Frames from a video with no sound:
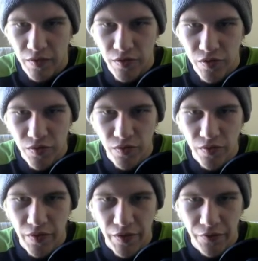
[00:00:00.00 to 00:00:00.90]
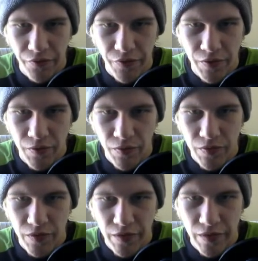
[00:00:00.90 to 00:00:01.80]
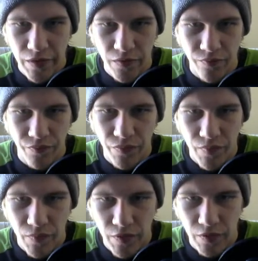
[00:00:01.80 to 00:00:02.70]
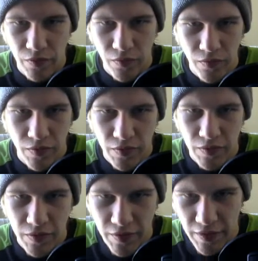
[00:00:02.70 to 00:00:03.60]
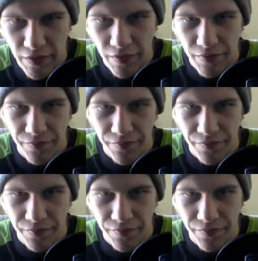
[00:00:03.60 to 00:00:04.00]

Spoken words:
true if you see your salary.